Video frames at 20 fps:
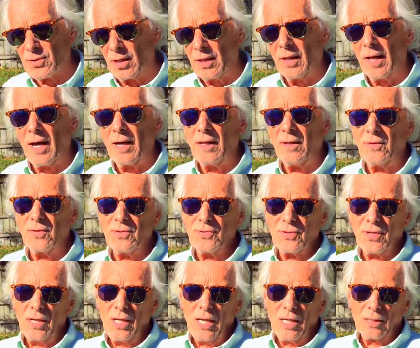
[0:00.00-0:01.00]
a lot of this
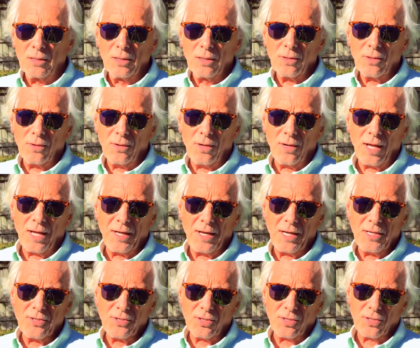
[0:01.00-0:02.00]

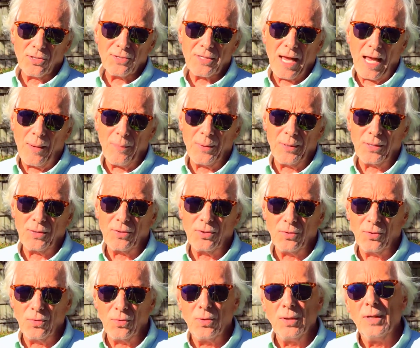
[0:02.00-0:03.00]
glucuronidation is happening
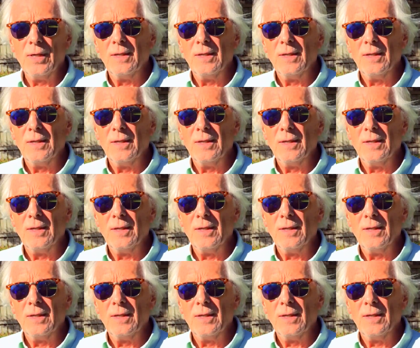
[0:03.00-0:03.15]
to